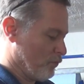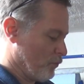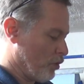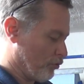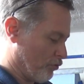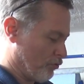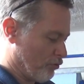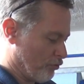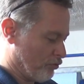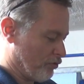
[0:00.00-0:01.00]
No, it's
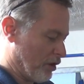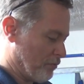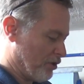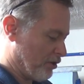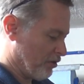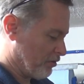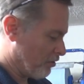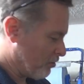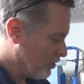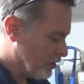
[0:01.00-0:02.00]
the same
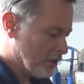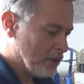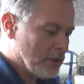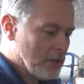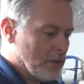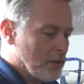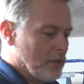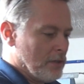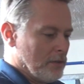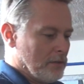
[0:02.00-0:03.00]
technical.
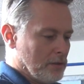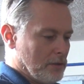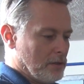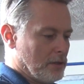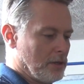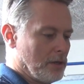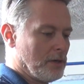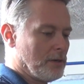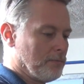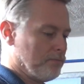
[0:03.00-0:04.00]
But
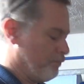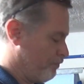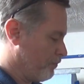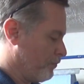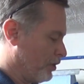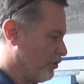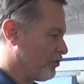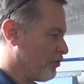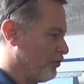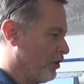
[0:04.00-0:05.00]

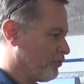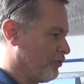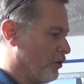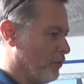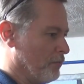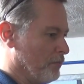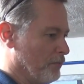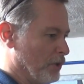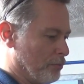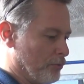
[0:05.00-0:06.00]
this is not from
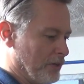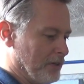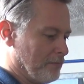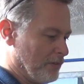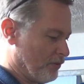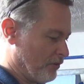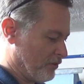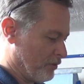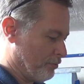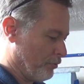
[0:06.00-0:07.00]
neoprene. This
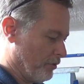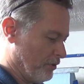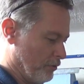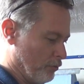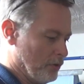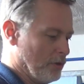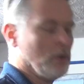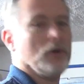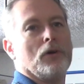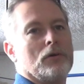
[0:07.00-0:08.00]
is poly.
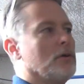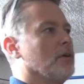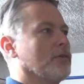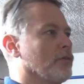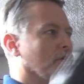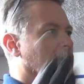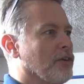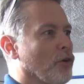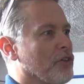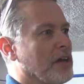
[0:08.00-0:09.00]
I don't
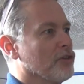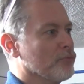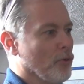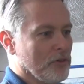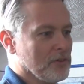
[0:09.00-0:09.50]
know the English word.